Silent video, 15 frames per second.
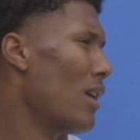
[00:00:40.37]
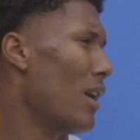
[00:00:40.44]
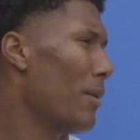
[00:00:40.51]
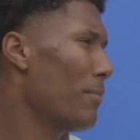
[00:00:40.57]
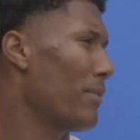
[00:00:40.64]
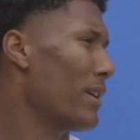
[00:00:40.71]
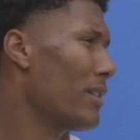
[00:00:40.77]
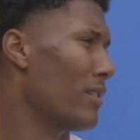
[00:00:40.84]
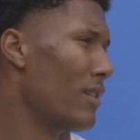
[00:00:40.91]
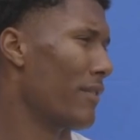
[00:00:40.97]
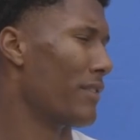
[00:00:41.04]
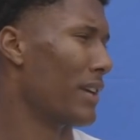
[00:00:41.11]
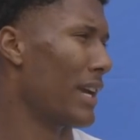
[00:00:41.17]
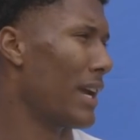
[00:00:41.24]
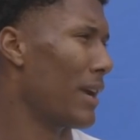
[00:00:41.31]
Um, ended
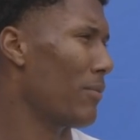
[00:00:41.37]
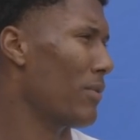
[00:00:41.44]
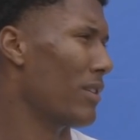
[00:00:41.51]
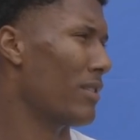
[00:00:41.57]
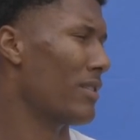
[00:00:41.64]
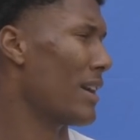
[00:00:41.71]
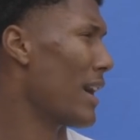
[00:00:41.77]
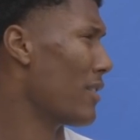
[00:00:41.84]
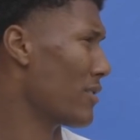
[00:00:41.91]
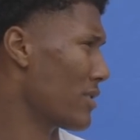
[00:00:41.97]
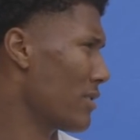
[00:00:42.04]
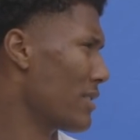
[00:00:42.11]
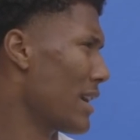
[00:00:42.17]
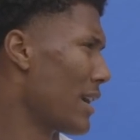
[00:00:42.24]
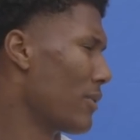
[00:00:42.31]
off the game with nine or
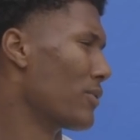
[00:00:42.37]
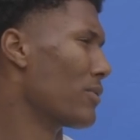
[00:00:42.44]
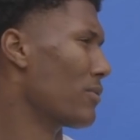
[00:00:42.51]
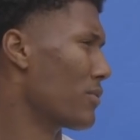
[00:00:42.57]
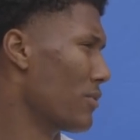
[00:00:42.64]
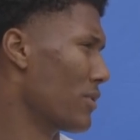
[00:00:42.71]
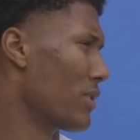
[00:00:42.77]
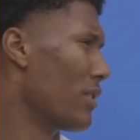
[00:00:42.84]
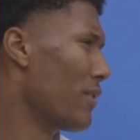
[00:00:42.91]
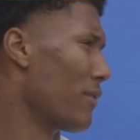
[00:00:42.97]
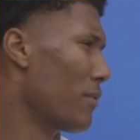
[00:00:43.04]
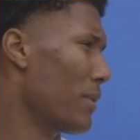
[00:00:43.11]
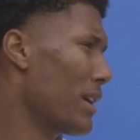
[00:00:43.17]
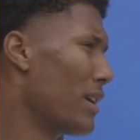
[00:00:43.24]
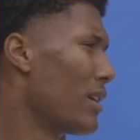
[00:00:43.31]
so tackles, which was good
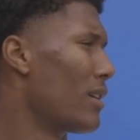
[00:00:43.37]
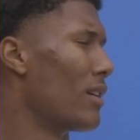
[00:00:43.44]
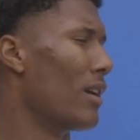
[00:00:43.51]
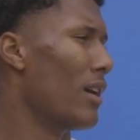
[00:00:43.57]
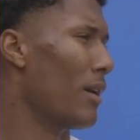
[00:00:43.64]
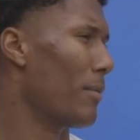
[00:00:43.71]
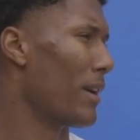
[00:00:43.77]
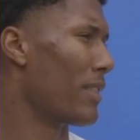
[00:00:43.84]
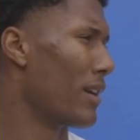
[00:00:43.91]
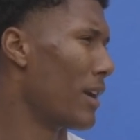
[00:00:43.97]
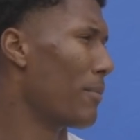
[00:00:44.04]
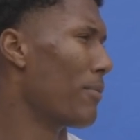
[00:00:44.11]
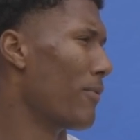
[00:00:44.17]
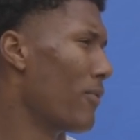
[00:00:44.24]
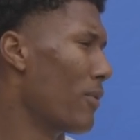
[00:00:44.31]
for me. Um, I thought
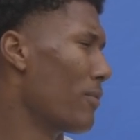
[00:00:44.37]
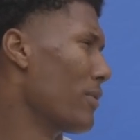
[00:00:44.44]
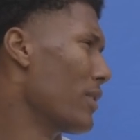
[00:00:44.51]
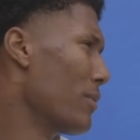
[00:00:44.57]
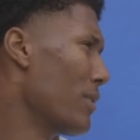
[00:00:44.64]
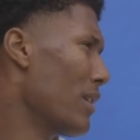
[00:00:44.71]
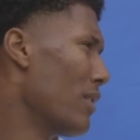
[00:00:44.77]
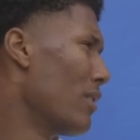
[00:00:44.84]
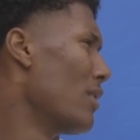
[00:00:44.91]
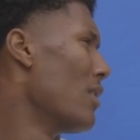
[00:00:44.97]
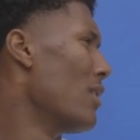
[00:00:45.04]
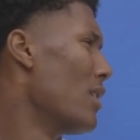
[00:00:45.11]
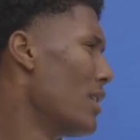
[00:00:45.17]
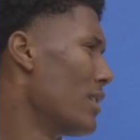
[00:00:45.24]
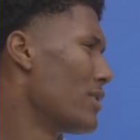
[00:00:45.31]
I performed really well.
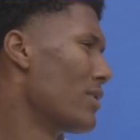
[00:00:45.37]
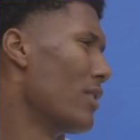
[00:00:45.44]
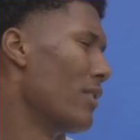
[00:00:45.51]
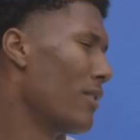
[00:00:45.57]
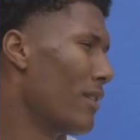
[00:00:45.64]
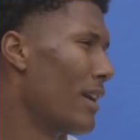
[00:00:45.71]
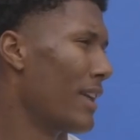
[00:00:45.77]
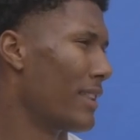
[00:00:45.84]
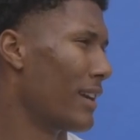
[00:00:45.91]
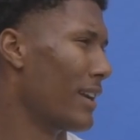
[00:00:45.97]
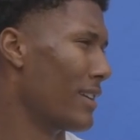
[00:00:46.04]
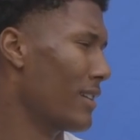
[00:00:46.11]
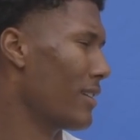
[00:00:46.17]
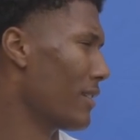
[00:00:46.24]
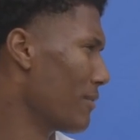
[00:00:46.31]
So I think
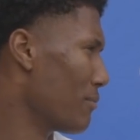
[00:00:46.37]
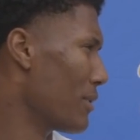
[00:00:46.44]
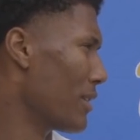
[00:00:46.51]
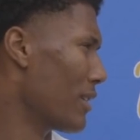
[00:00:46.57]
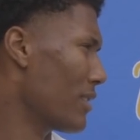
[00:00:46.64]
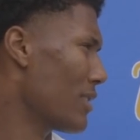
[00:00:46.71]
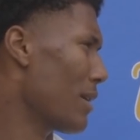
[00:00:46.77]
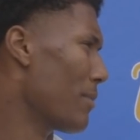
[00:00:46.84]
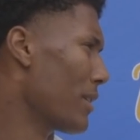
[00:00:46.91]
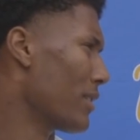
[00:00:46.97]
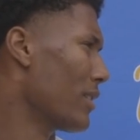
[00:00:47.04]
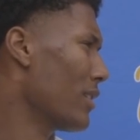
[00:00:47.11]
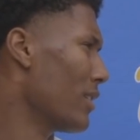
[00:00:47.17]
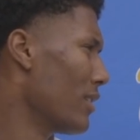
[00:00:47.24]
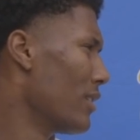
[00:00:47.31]
I did a pretty good job
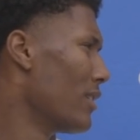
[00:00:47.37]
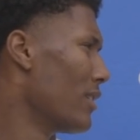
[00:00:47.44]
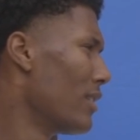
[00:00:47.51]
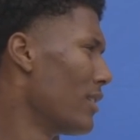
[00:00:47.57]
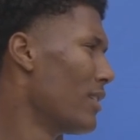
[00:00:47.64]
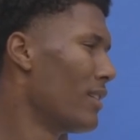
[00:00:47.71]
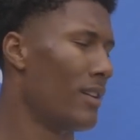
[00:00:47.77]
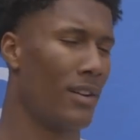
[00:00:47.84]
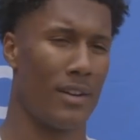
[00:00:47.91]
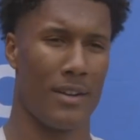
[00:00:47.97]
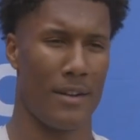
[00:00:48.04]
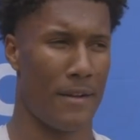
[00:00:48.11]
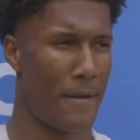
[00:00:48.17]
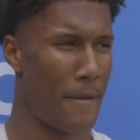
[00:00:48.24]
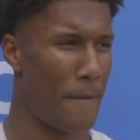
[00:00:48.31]
out there. Were you really
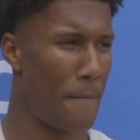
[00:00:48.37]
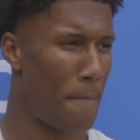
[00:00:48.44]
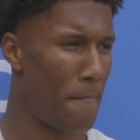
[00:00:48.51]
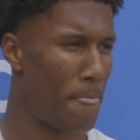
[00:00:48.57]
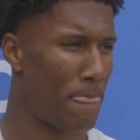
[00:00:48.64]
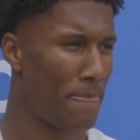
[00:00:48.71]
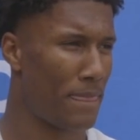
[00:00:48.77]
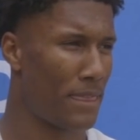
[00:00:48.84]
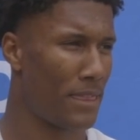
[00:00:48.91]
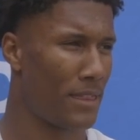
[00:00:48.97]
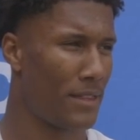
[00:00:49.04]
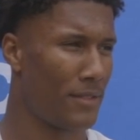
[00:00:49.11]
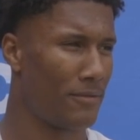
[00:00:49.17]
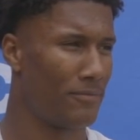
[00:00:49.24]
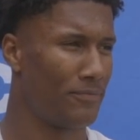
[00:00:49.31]
comfortable? Did you know your
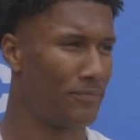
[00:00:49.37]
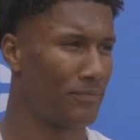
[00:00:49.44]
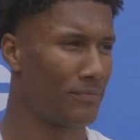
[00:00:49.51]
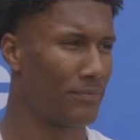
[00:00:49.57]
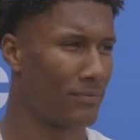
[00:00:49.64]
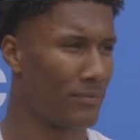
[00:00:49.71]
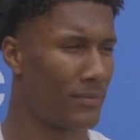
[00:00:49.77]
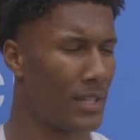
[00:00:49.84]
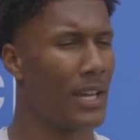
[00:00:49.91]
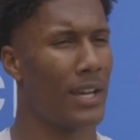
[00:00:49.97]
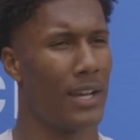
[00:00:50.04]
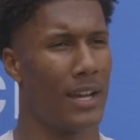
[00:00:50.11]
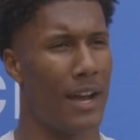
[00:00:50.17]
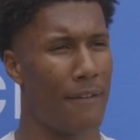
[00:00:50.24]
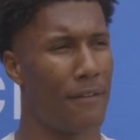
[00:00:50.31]
assignments? Do you think? Yeah,
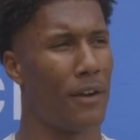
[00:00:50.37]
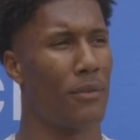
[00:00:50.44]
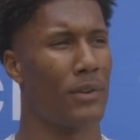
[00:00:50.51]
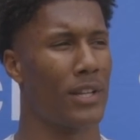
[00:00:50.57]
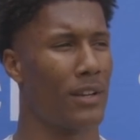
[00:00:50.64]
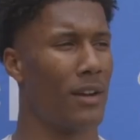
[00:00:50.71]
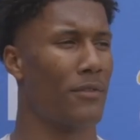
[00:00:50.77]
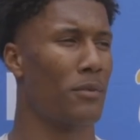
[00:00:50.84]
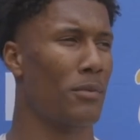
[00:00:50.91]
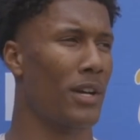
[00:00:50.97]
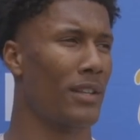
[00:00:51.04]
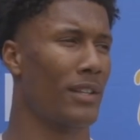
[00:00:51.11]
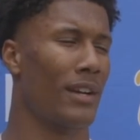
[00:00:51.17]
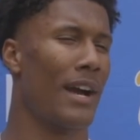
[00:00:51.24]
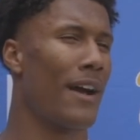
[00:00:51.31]
yeah, I felt really comfortable
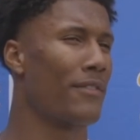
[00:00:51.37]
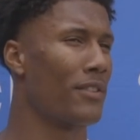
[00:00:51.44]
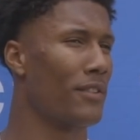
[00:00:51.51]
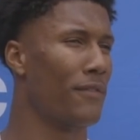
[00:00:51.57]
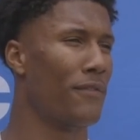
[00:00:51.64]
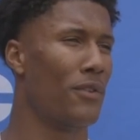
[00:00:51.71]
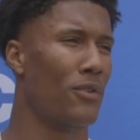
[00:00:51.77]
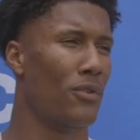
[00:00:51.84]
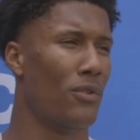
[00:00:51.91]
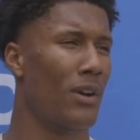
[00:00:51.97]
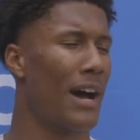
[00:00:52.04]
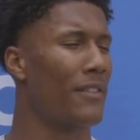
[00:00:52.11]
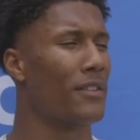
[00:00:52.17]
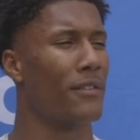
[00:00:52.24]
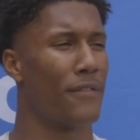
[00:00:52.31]
out there. After the few,
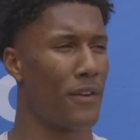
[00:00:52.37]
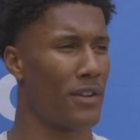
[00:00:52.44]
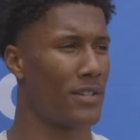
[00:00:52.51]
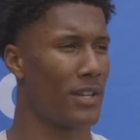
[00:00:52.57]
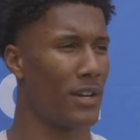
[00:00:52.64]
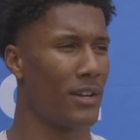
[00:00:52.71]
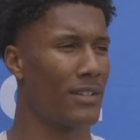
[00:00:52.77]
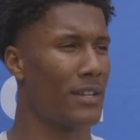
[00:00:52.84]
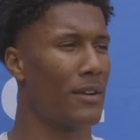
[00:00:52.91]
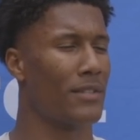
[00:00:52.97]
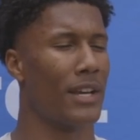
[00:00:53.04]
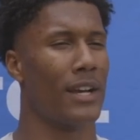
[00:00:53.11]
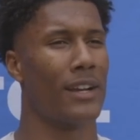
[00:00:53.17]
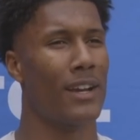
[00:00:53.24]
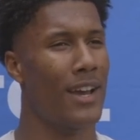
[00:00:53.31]
after the first series, I was
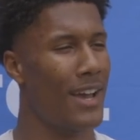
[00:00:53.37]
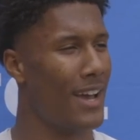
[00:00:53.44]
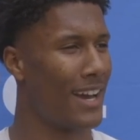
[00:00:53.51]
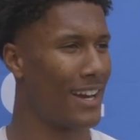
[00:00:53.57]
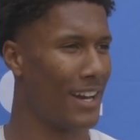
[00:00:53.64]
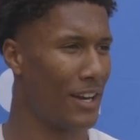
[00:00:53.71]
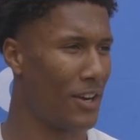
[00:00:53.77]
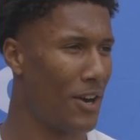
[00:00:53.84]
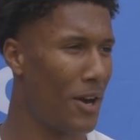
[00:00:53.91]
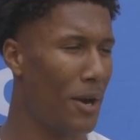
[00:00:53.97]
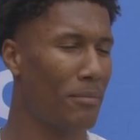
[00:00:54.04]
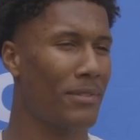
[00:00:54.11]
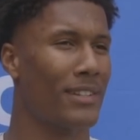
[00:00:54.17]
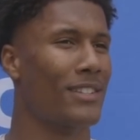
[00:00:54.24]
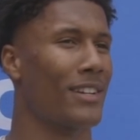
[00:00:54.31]
like kind of
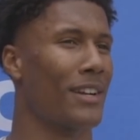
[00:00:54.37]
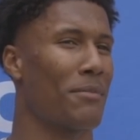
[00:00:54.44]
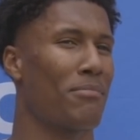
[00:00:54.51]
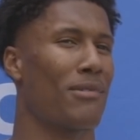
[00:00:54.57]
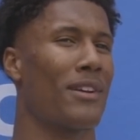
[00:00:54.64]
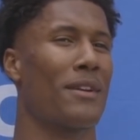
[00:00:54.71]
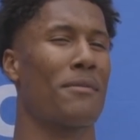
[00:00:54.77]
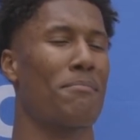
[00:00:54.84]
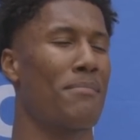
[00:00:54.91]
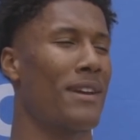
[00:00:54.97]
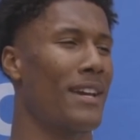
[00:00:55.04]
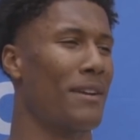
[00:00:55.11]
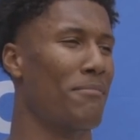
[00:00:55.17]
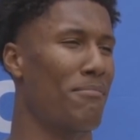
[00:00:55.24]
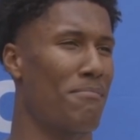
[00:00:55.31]
calmed, took a
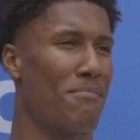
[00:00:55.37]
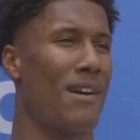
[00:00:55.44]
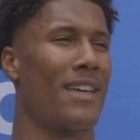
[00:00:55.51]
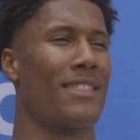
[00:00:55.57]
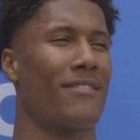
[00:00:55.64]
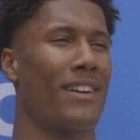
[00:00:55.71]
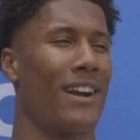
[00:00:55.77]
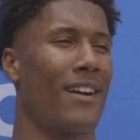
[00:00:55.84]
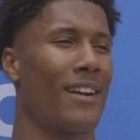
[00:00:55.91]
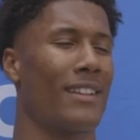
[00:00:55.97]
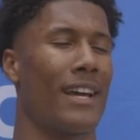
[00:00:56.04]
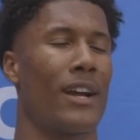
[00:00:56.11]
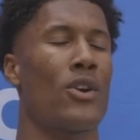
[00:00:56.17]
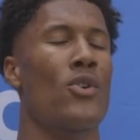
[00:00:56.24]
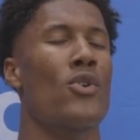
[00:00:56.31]
big breath of air, and
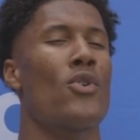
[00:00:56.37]
like